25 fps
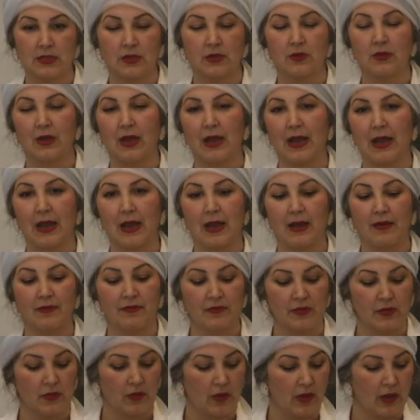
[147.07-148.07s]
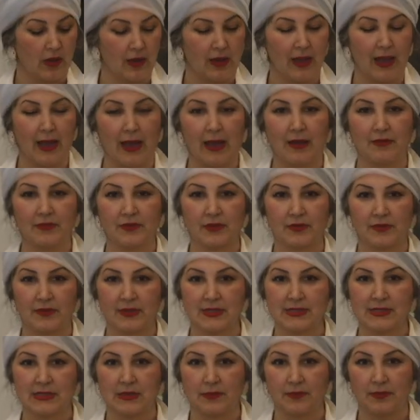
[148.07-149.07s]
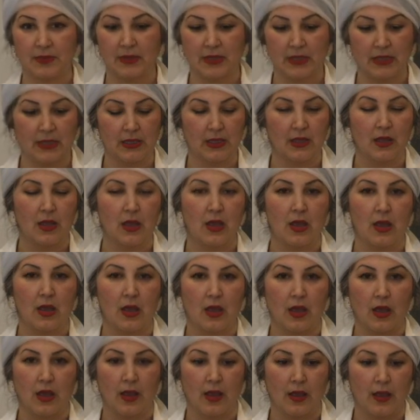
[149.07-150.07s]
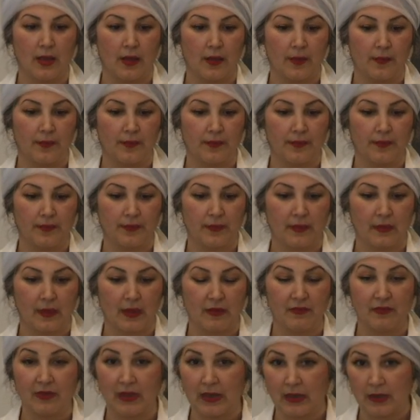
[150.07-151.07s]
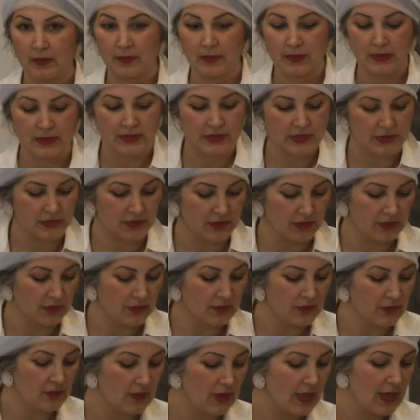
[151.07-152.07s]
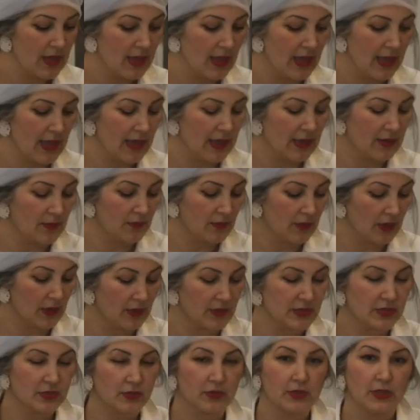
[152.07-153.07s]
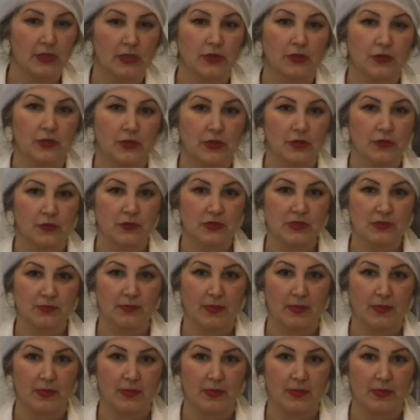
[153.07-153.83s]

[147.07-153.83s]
You have, you all have the recipe um, available to you. And we're also going to use